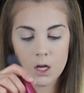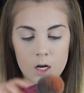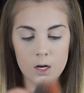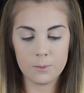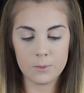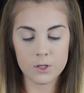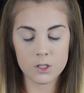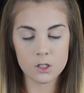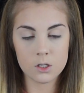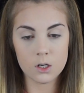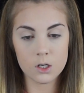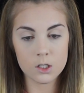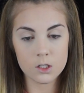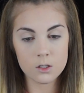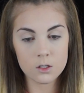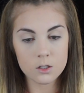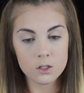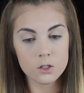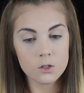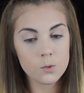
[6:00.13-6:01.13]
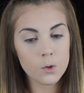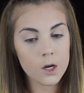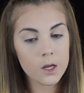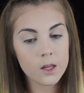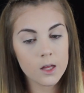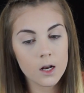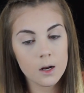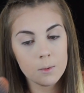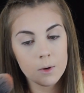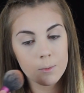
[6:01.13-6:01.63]
I'm just going to swirl
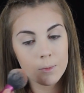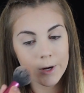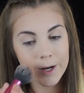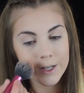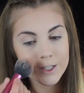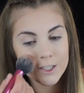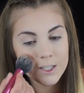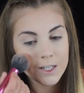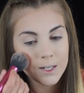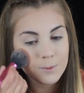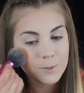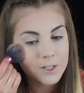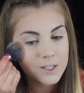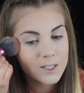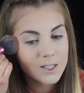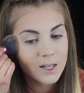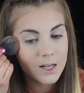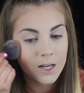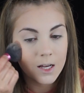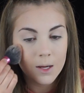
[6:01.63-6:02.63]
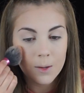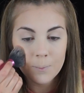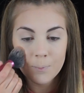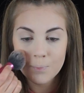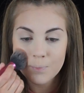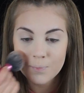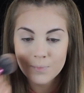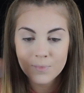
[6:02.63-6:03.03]
that on my brush, and I'm just going to